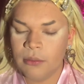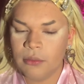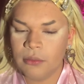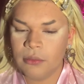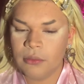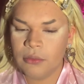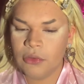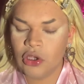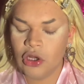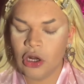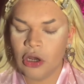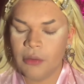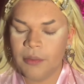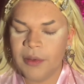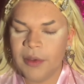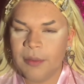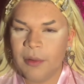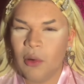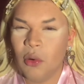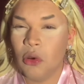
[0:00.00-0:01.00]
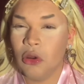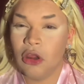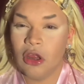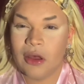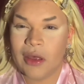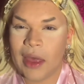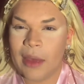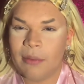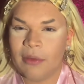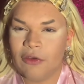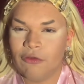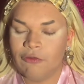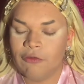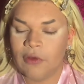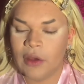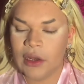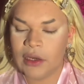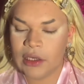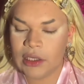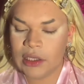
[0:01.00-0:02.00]
you know, people will look at me
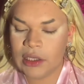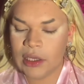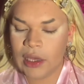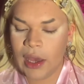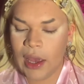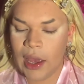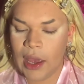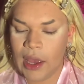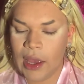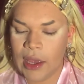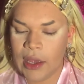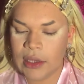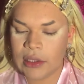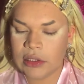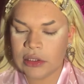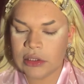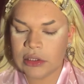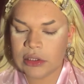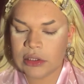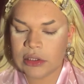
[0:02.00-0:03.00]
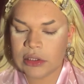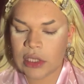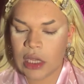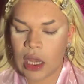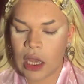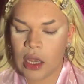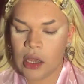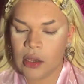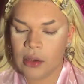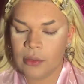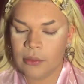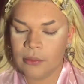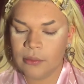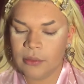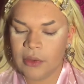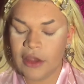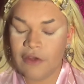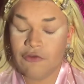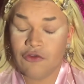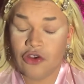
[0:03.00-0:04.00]
funny, and
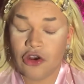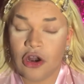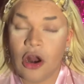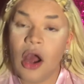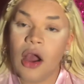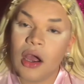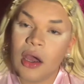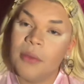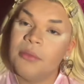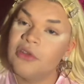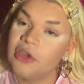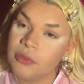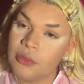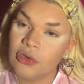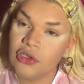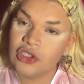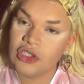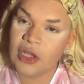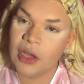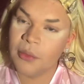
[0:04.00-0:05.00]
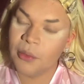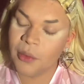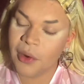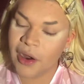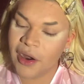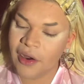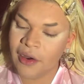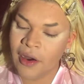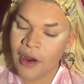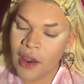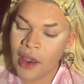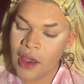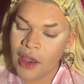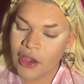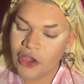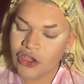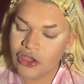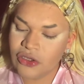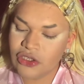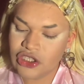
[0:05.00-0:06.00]
if you're not comfortable somewhere,
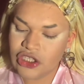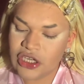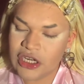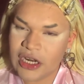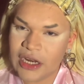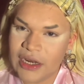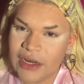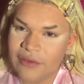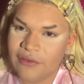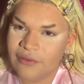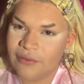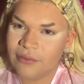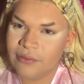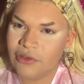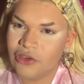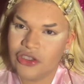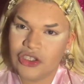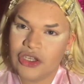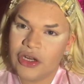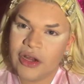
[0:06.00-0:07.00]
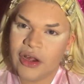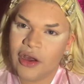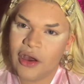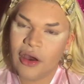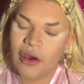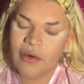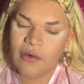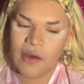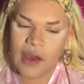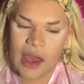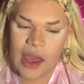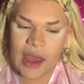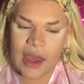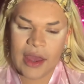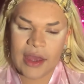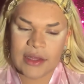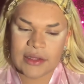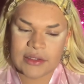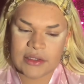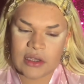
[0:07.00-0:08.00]
you shouldn't go.
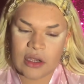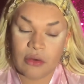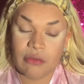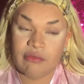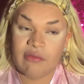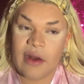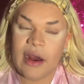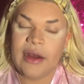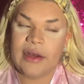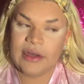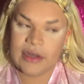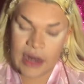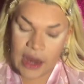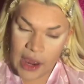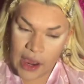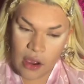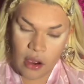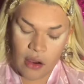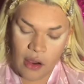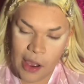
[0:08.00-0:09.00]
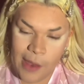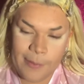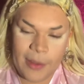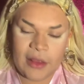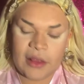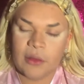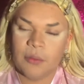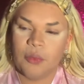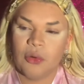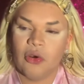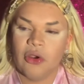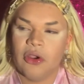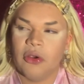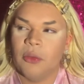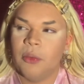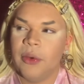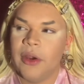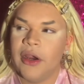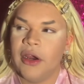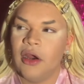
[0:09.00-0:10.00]
And right now, I'm at the point
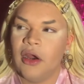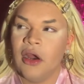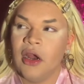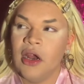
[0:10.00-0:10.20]
where